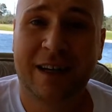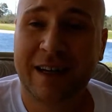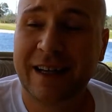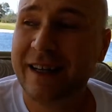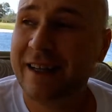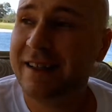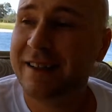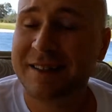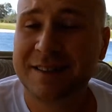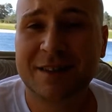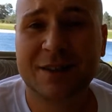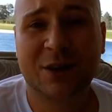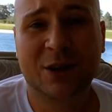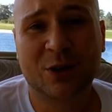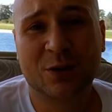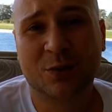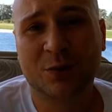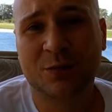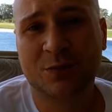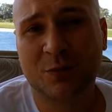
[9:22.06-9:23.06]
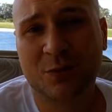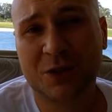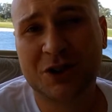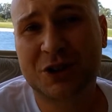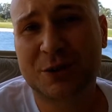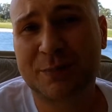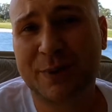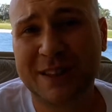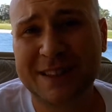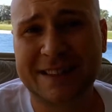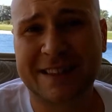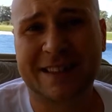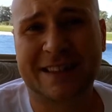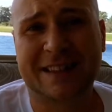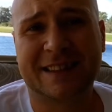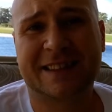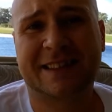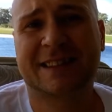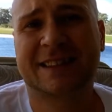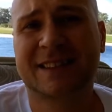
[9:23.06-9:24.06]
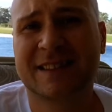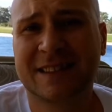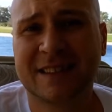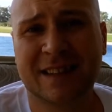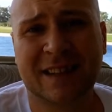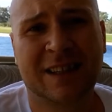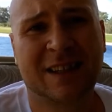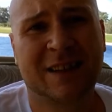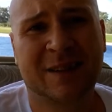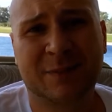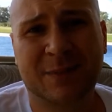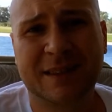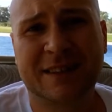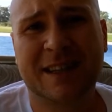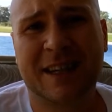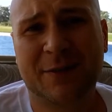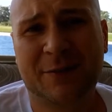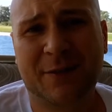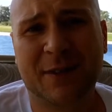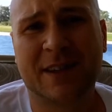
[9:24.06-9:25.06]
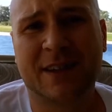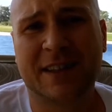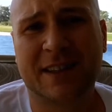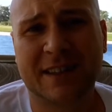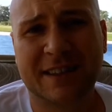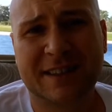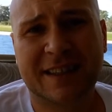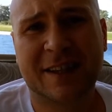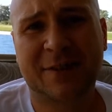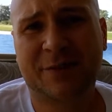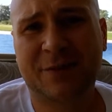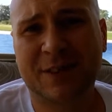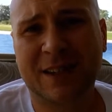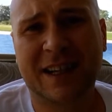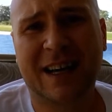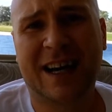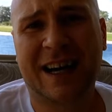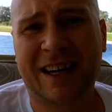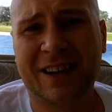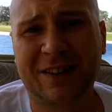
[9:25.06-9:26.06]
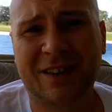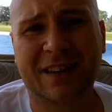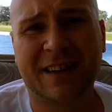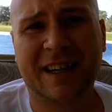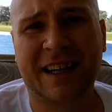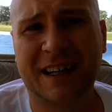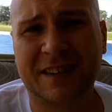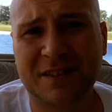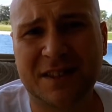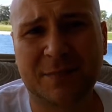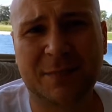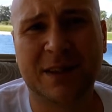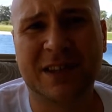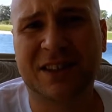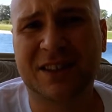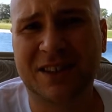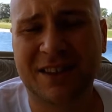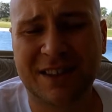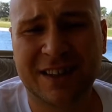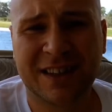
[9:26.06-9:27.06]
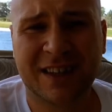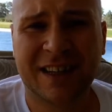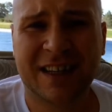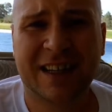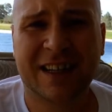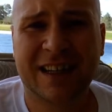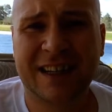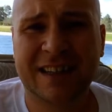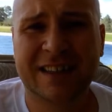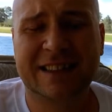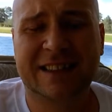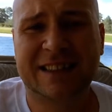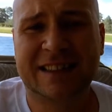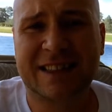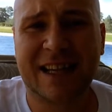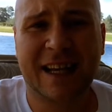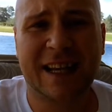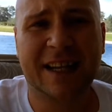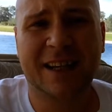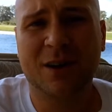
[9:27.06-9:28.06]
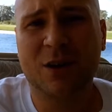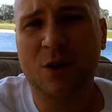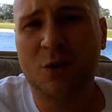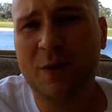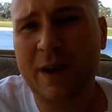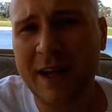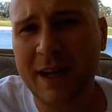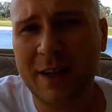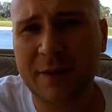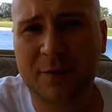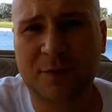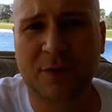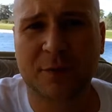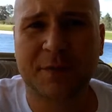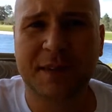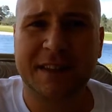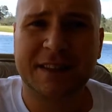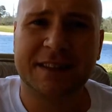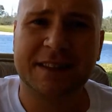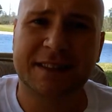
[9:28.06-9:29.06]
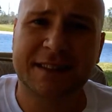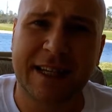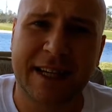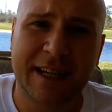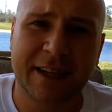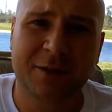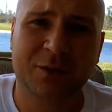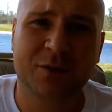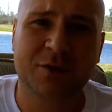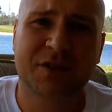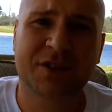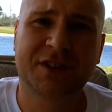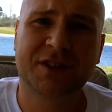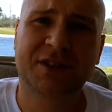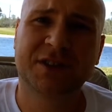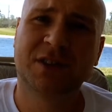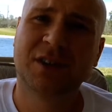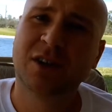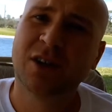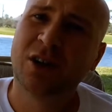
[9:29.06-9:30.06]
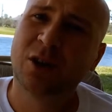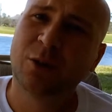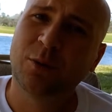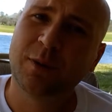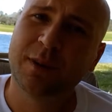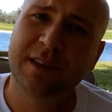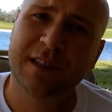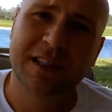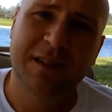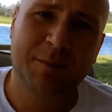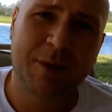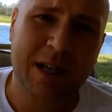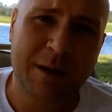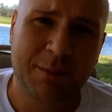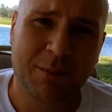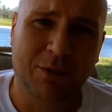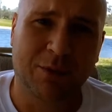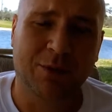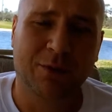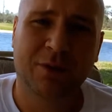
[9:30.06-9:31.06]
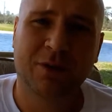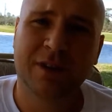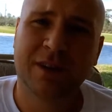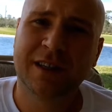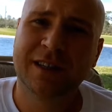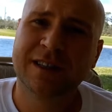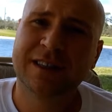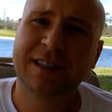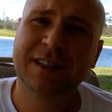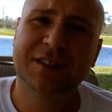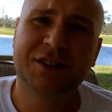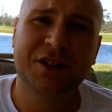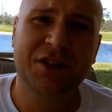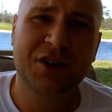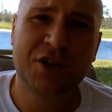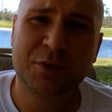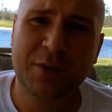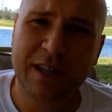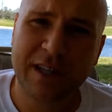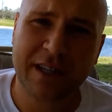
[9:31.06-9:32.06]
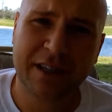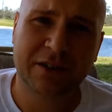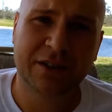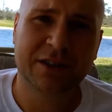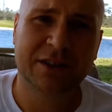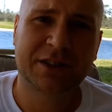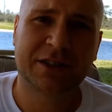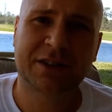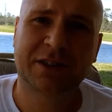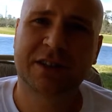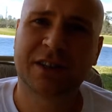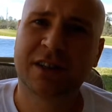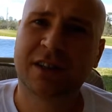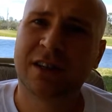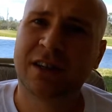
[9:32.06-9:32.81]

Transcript: and, what your budget is. But definitely hire a native speaker. And stay away from these channels with these people teaching you English,